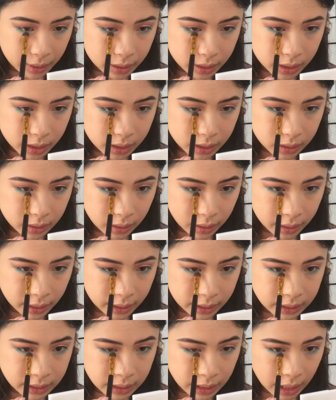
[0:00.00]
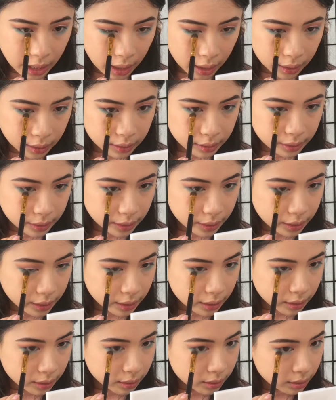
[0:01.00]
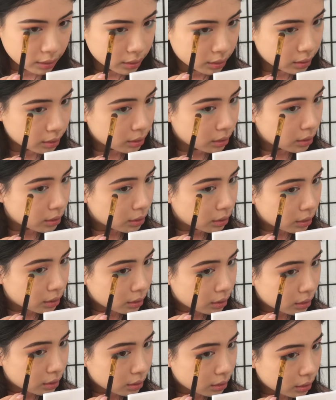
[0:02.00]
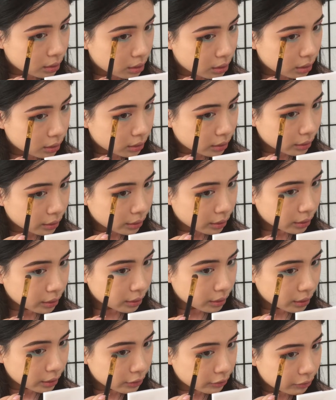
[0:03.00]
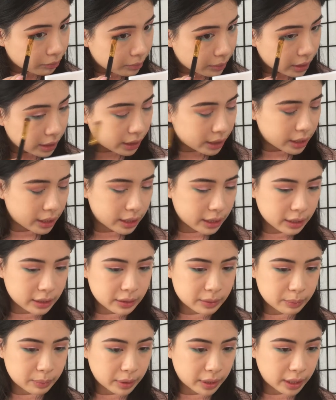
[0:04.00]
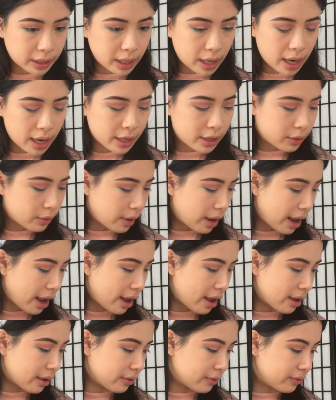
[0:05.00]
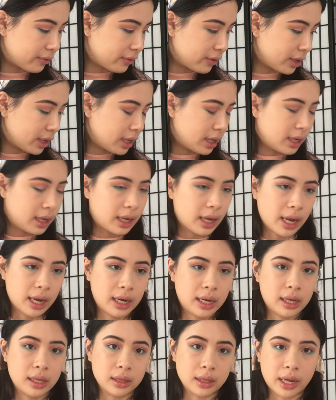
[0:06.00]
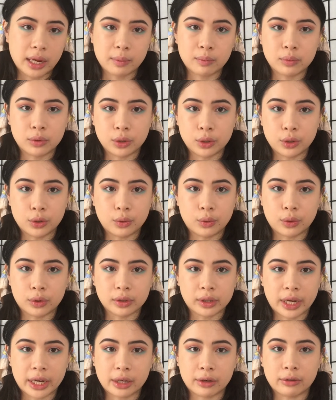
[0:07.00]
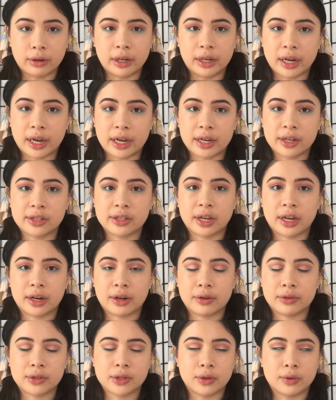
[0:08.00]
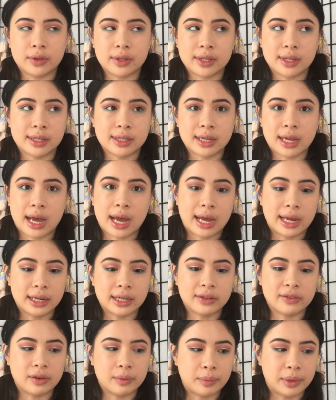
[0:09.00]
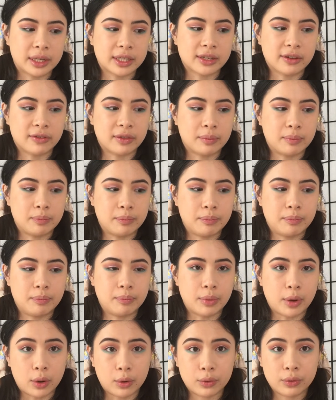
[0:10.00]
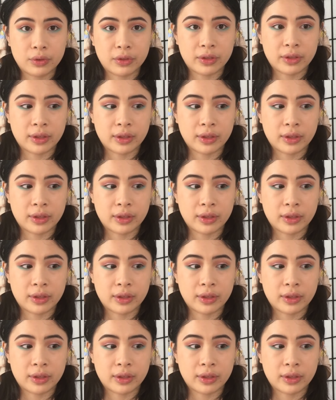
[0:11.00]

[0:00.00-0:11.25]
This is not exactly the color of mini eggs, but I don't have any light blue or light green eyeshadow, so this is kind of a mix of both.